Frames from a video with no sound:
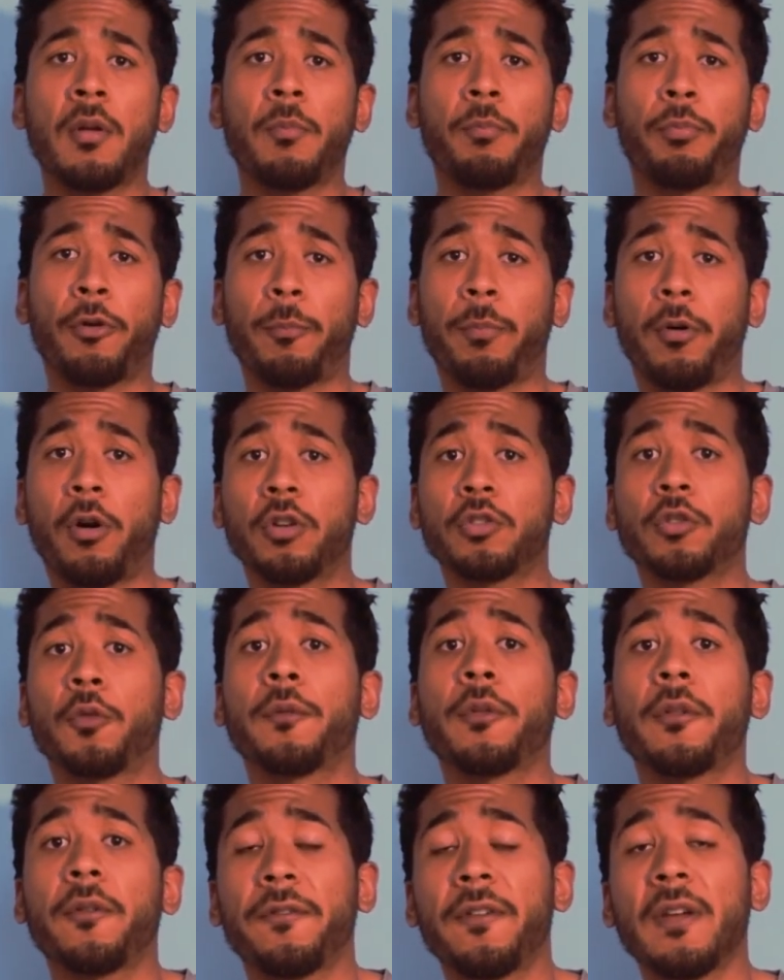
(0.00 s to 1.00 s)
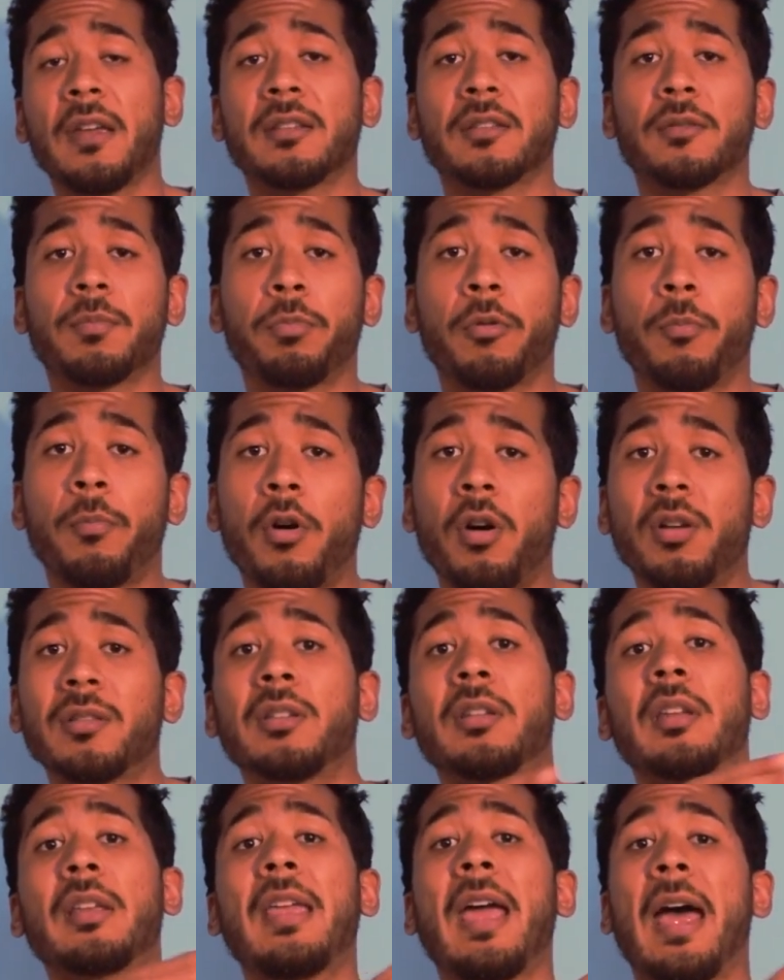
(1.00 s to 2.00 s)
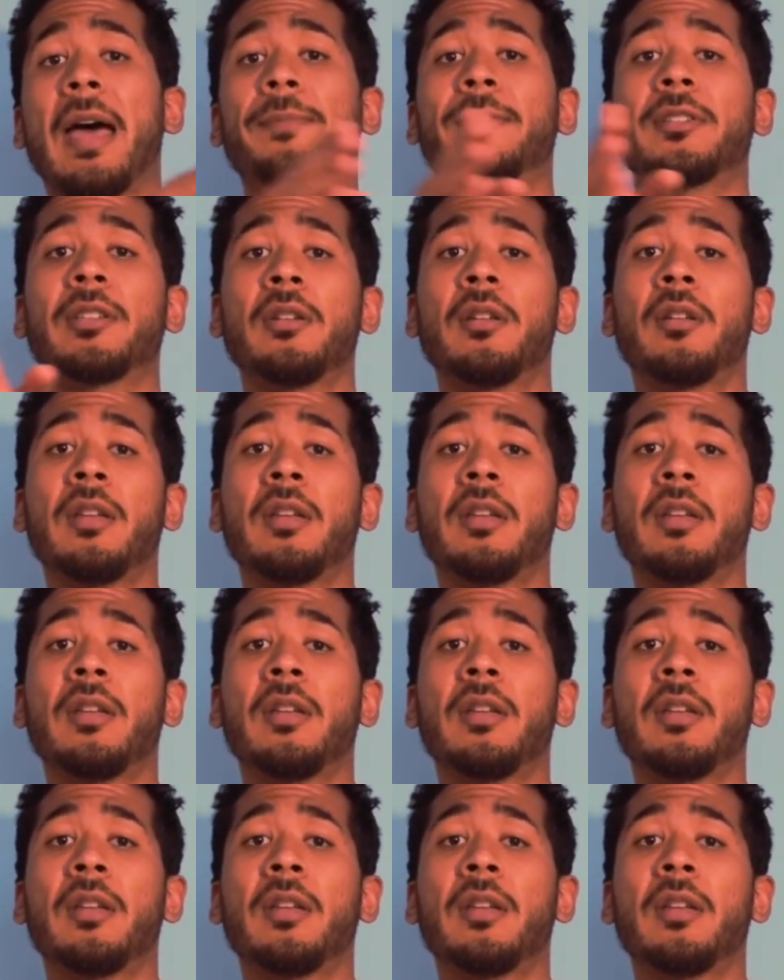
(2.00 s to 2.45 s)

put balls over the fence, put balls in the gaps,